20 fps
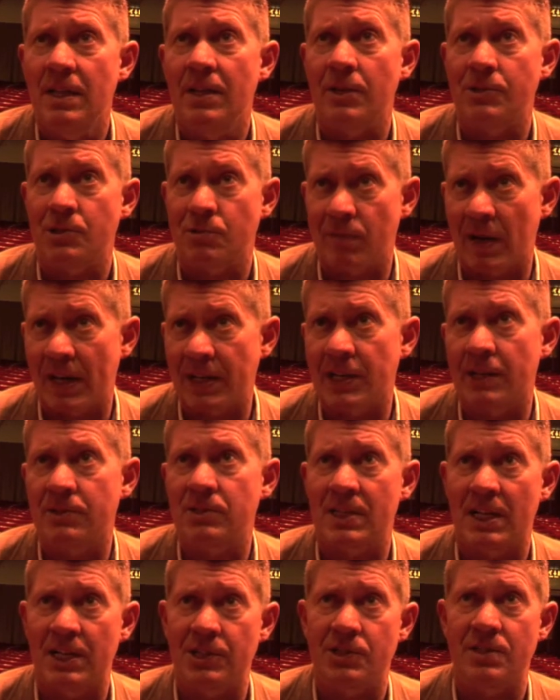There's a radio
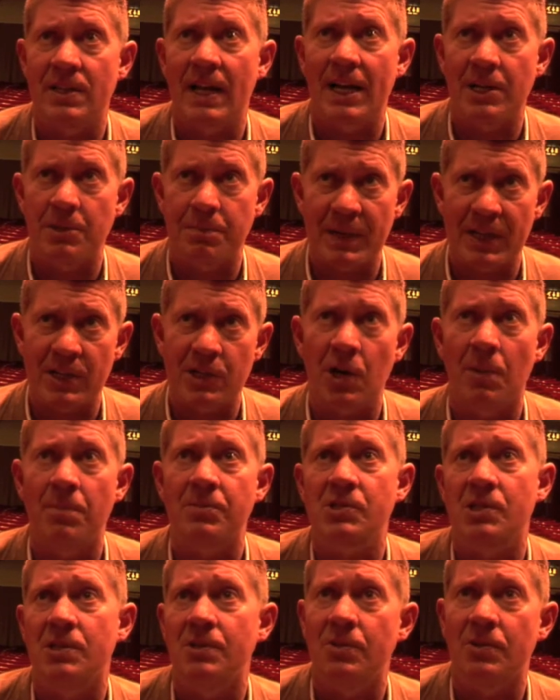station that had a big
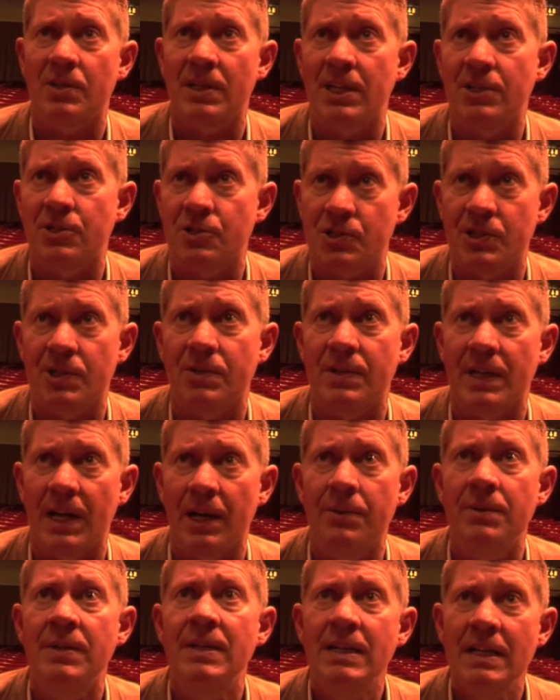Compton organ in the
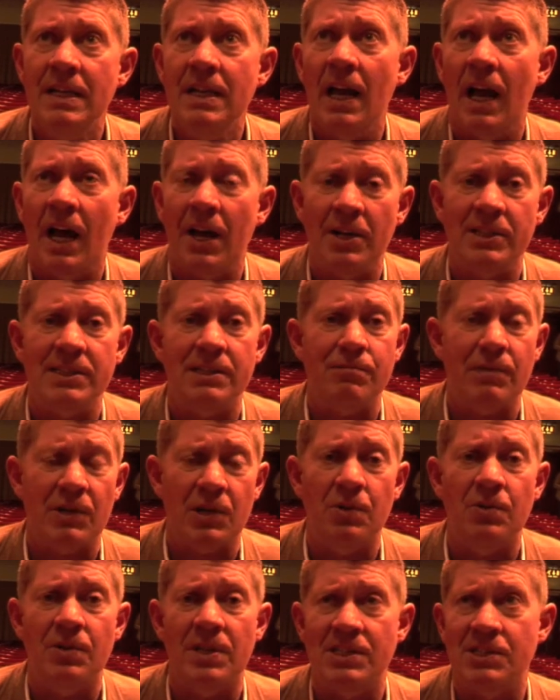studio, and I did
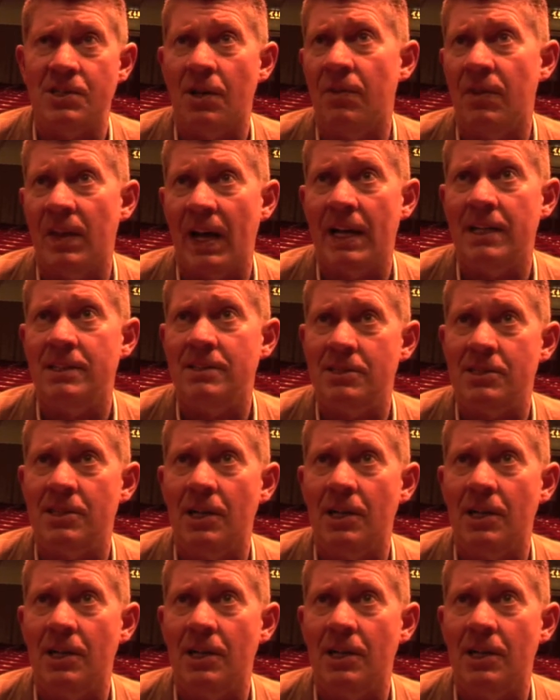recordings on that.